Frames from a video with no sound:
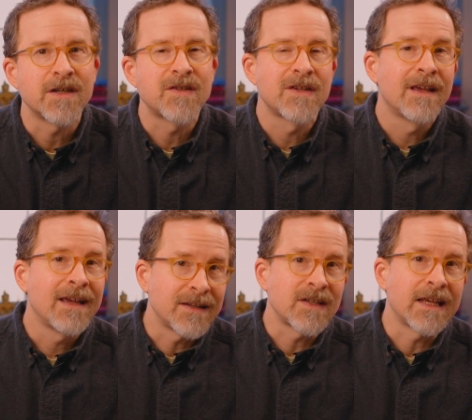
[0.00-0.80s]
It's,
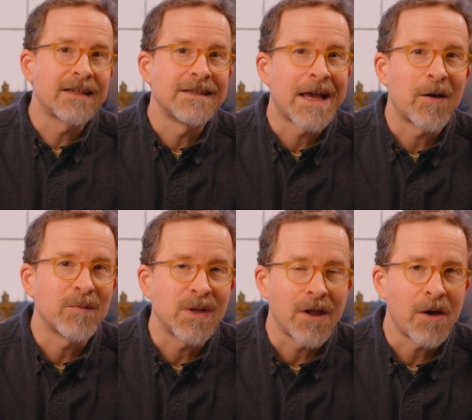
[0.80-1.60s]
it's linked down
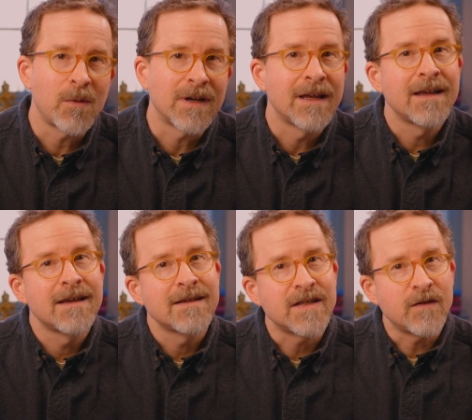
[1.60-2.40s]
below and
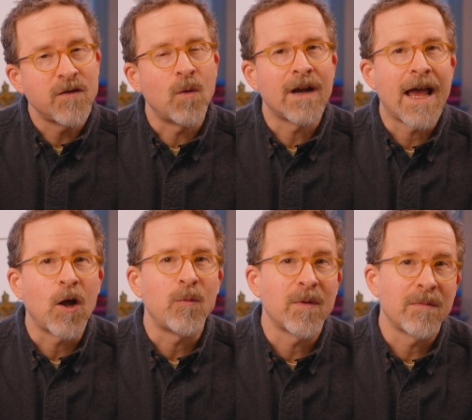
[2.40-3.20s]
see if you want to
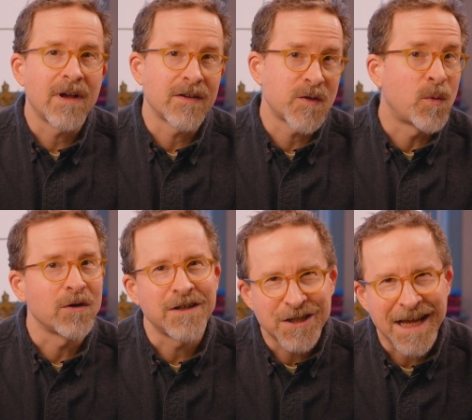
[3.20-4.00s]
help uh,
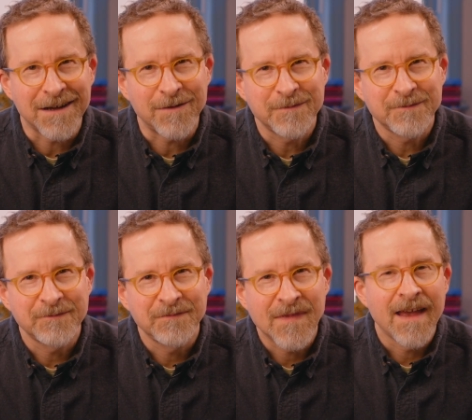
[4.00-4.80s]
support the channel.
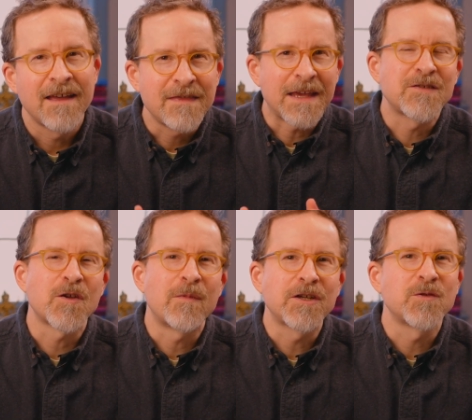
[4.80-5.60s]
Thanks
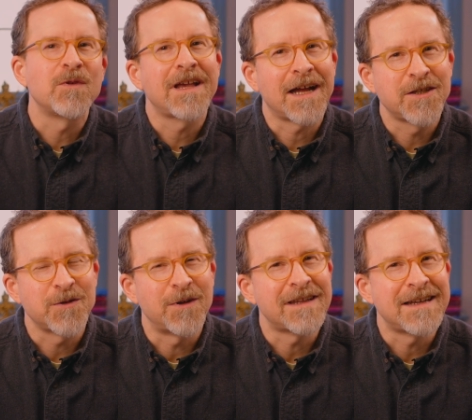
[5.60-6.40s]
so much and we'll catch
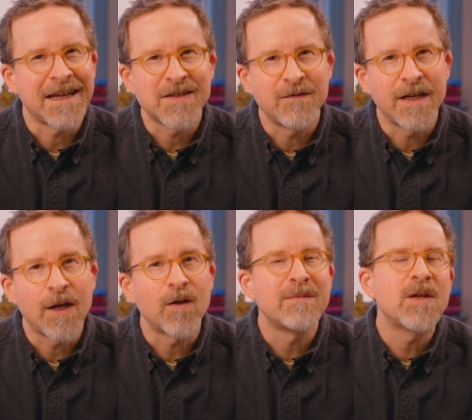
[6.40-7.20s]
you on the next
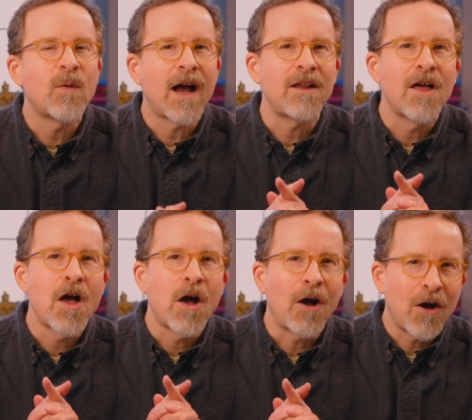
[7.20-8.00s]
video. And meanwhile,
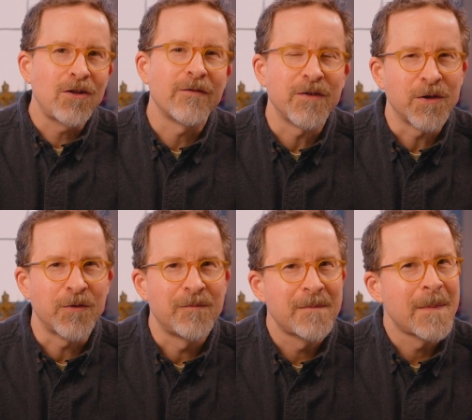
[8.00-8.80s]
all of
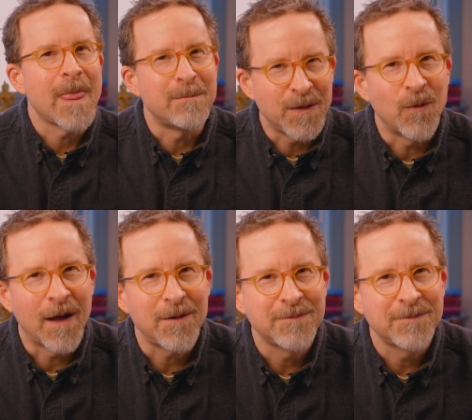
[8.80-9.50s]
you, be well.